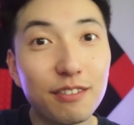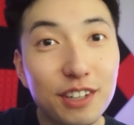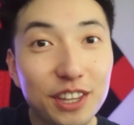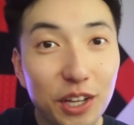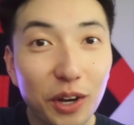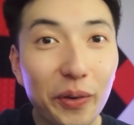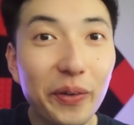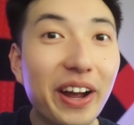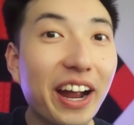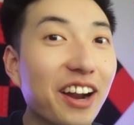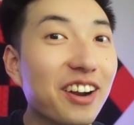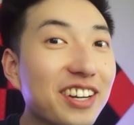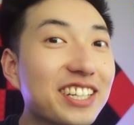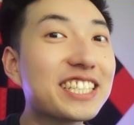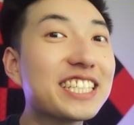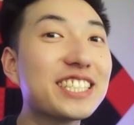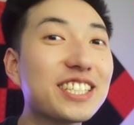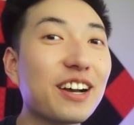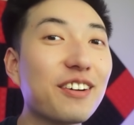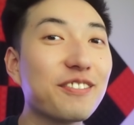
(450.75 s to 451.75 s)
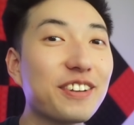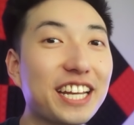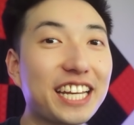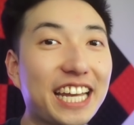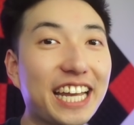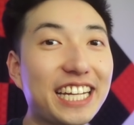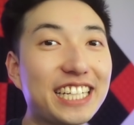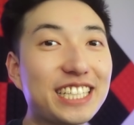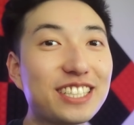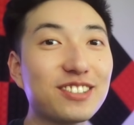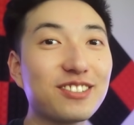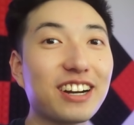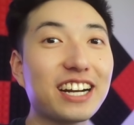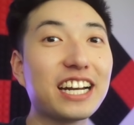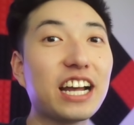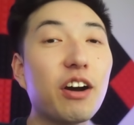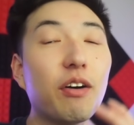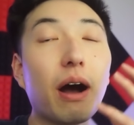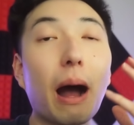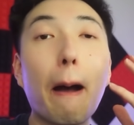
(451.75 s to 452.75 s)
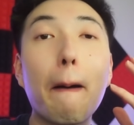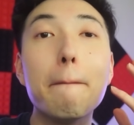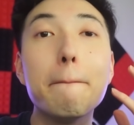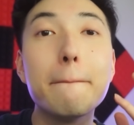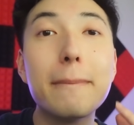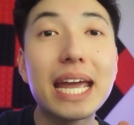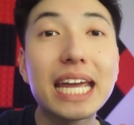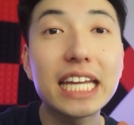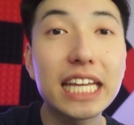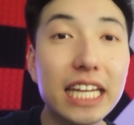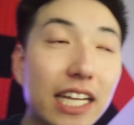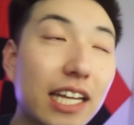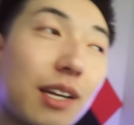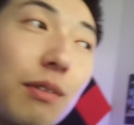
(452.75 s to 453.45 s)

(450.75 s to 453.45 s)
Even though Eris is on vacation right now, I'm making